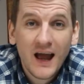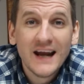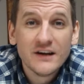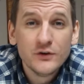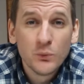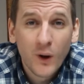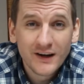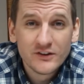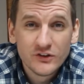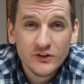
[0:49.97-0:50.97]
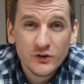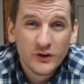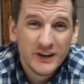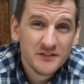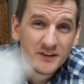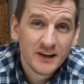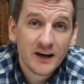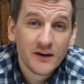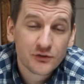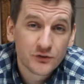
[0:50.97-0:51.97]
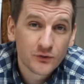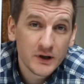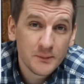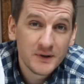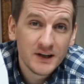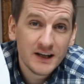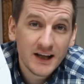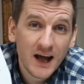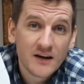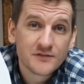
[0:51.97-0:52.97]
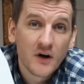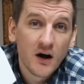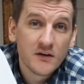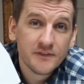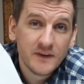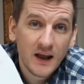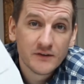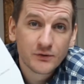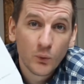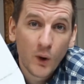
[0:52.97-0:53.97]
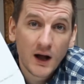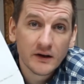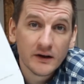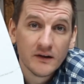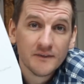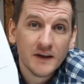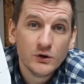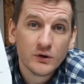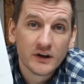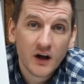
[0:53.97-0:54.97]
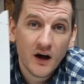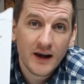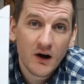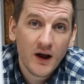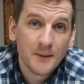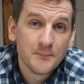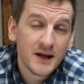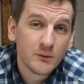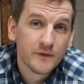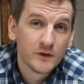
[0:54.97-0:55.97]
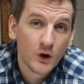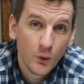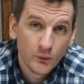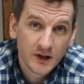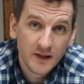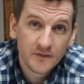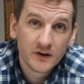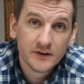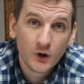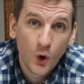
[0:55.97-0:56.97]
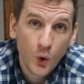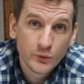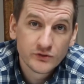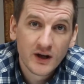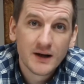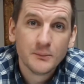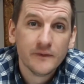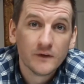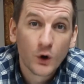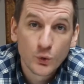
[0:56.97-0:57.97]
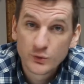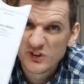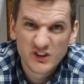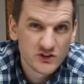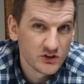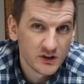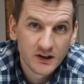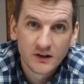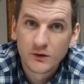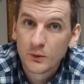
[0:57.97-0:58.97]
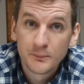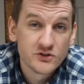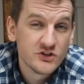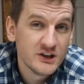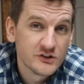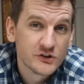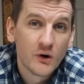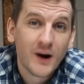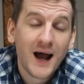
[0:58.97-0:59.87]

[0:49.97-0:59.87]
And if you wanted to, you could even get a free PDF of the Avery Wallet that you could cut out and make with your own leather and your own time with your own stitching or machine sewn,